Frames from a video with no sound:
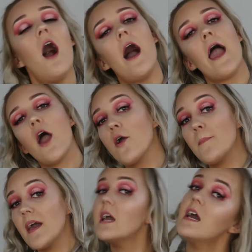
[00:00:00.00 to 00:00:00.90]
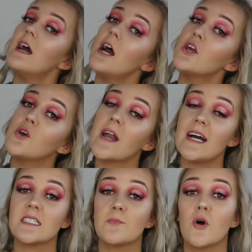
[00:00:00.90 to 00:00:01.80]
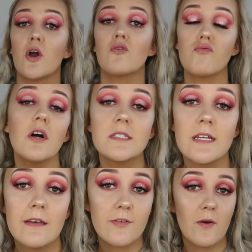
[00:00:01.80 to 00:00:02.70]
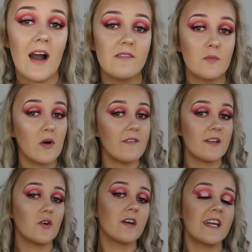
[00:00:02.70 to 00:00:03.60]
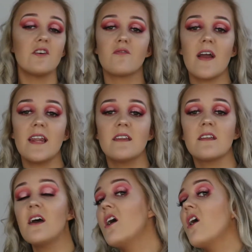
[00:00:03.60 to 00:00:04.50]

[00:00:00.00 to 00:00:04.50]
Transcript: I hope you get spoiled rotten if you have a boyfriend or girlfriend,